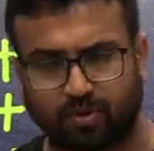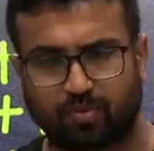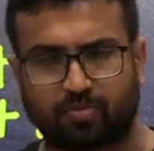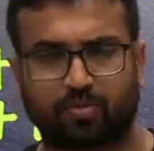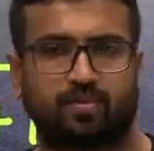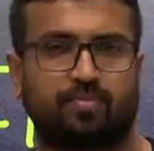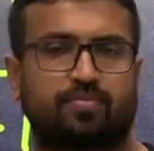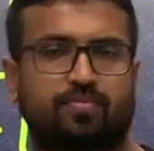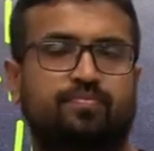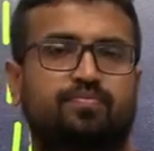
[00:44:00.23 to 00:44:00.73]

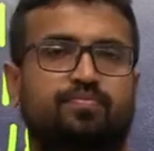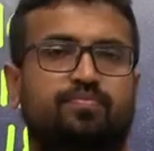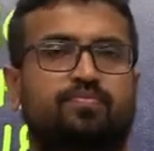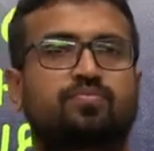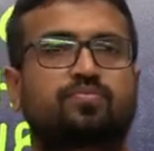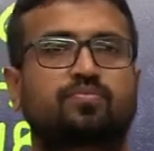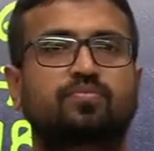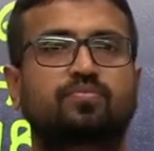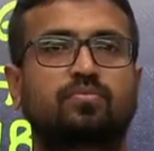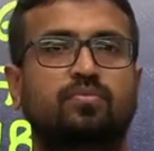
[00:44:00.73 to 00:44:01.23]
paper,
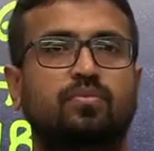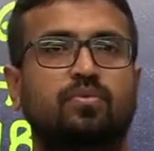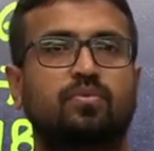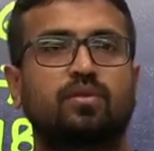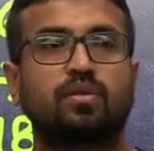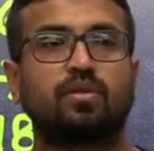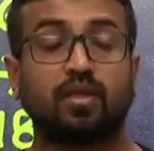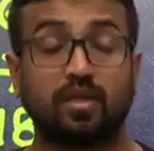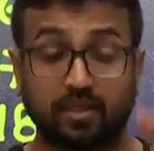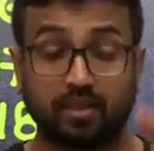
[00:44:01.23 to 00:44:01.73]

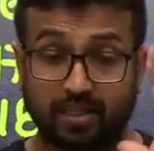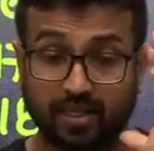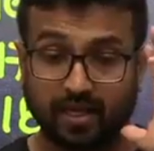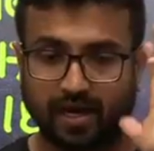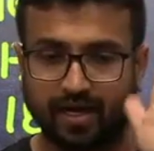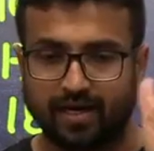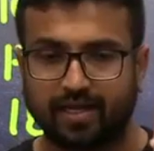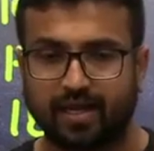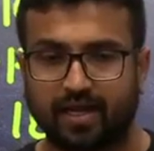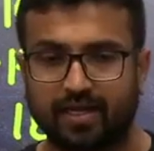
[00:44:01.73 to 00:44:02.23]
the
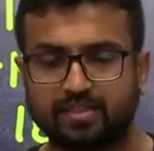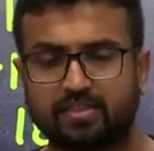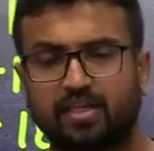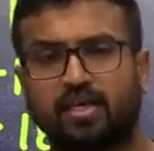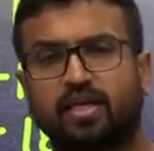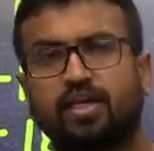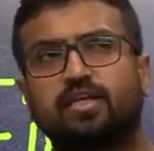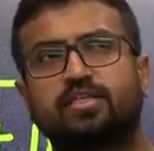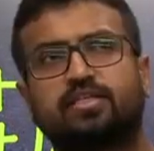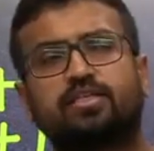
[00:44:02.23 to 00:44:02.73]
idea is,
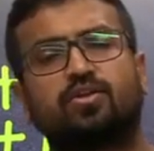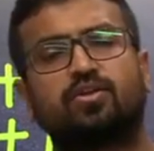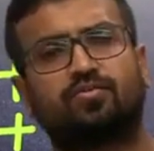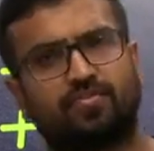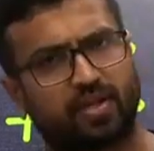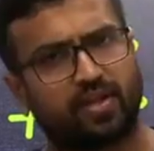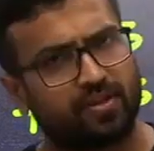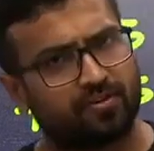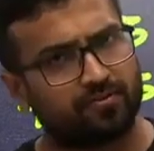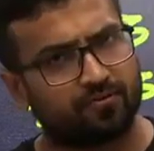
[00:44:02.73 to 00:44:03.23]
see, the
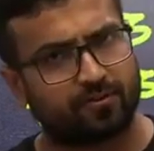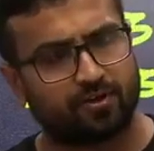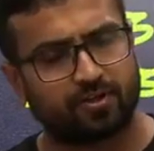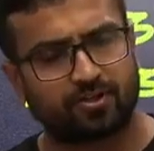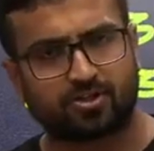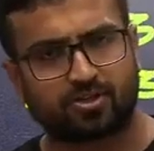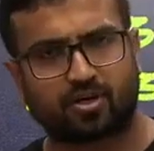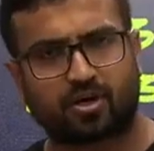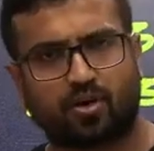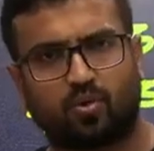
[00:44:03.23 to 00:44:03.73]
very
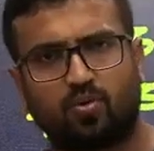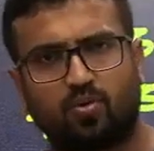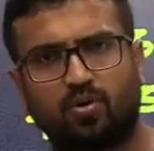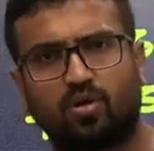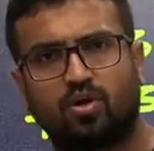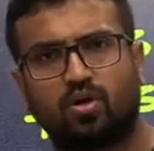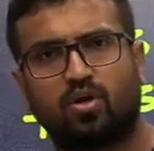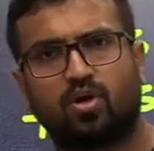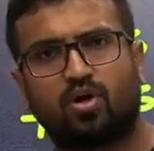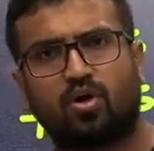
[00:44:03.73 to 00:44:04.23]
first round
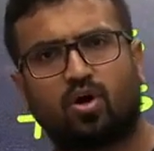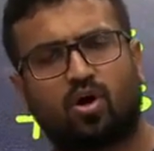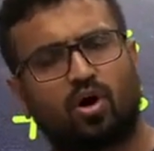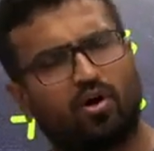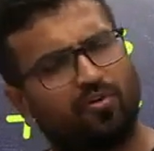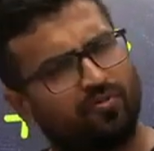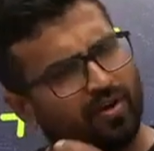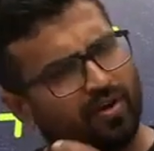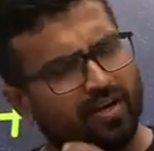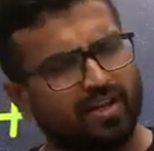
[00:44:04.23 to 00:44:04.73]

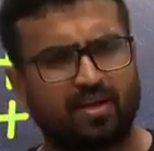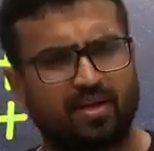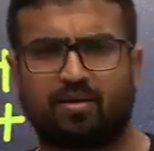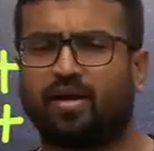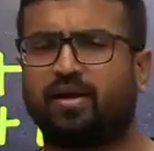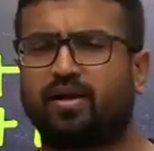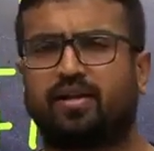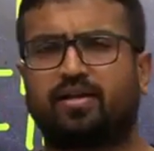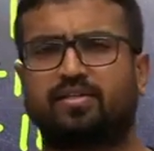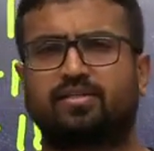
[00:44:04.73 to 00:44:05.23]
of any
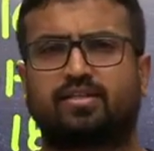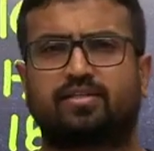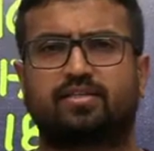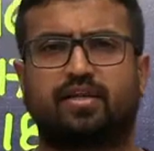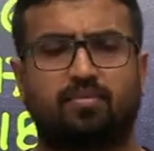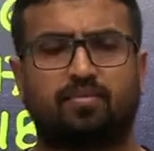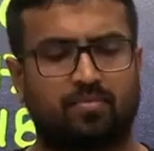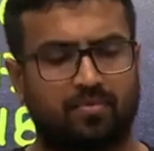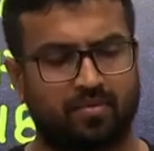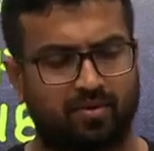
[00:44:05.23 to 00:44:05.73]
entrance
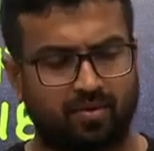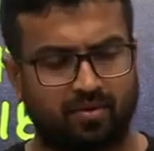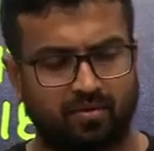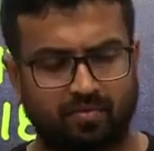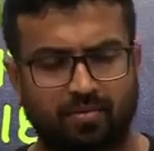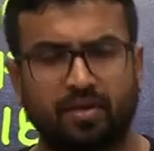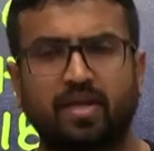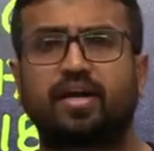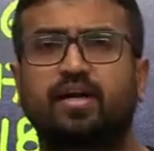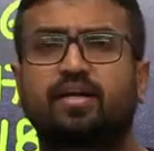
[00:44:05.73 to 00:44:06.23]
exam,
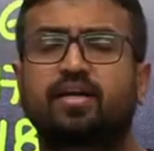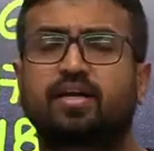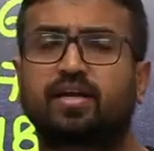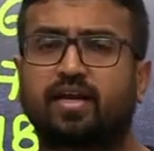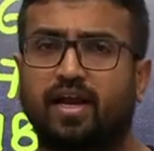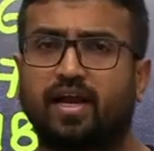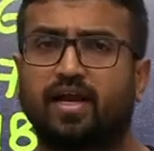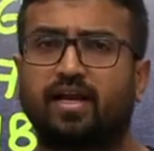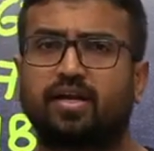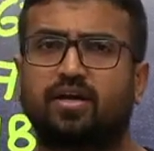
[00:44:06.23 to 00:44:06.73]
be it
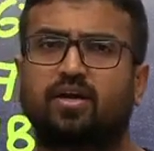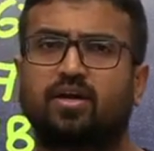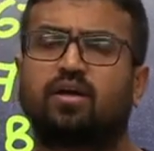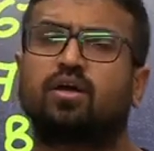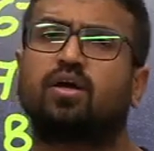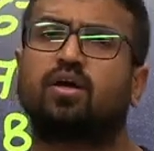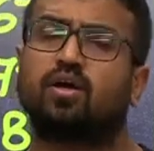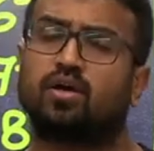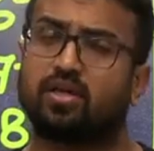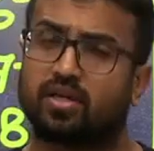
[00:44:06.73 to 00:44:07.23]
GATE,
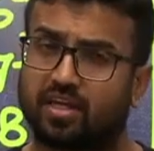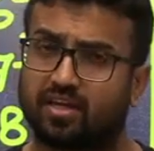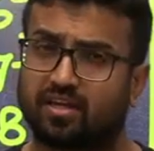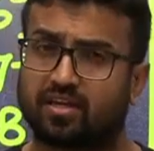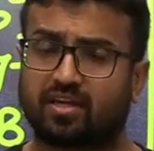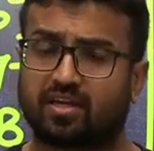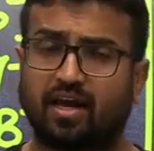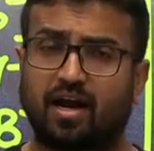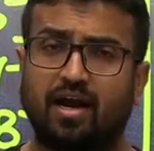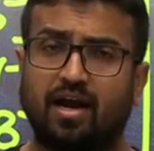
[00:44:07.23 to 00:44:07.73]

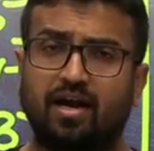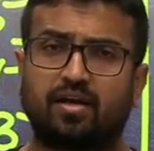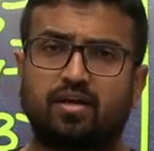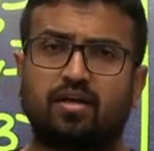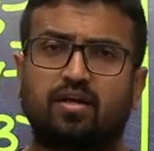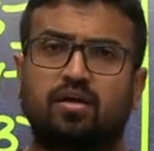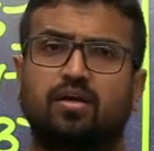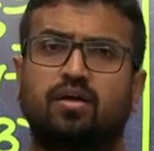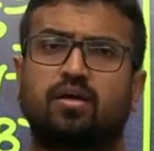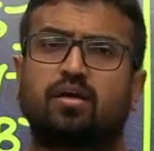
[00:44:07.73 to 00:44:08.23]
ECAT,
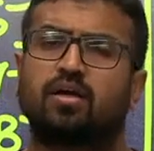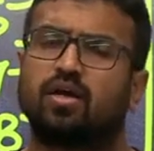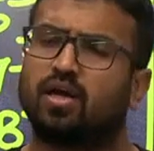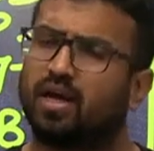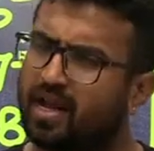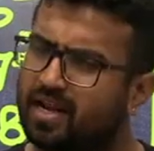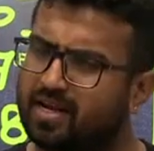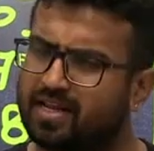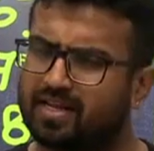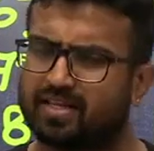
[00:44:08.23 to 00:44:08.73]

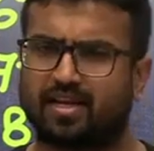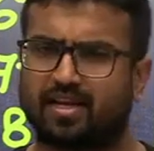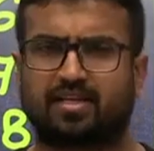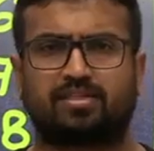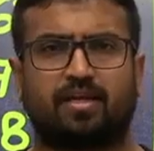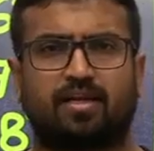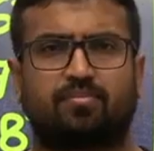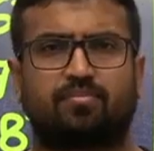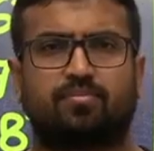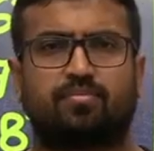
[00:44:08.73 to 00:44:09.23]
any other
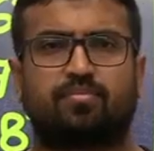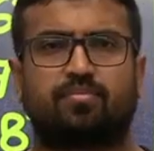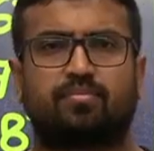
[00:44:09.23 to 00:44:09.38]
exam,